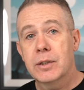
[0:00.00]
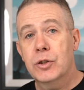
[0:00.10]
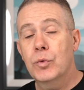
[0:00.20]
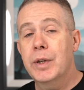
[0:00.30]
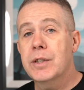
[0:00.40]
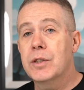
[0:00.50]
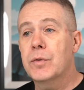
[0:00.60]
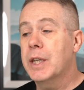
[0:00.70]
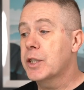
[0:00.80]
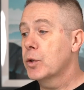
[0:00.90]
Two reasons
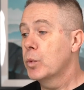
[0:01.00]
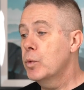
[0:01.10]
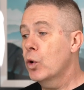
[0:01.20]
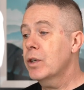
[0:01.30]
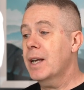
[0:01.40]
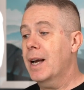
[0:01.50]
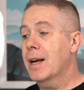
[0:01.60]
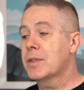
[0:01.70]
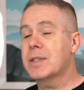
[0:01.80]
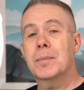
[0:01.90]
for this. We want to
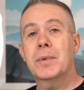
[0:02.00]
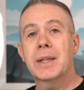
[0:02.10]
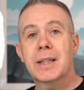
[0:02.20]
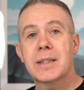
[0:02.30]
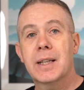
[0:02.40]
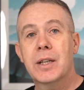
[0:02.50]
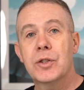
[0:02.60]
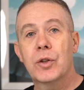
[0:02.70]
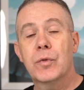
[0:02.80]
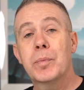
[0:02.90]
have something inside
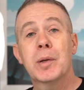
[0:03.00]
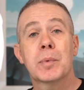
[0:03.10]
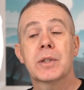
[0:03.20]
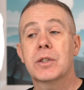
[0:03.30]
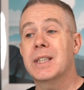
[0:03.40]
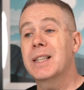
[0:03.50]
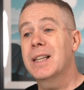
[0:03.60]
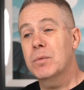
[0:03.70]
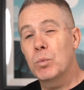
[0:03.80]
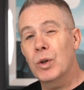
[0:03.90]
here for people to see
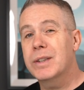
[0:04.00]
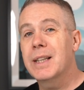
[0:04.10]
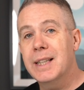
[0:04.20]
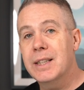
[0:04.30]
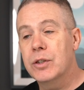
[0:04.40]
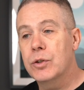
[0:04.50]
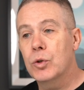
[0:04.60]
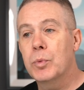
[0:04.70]
what they need to do,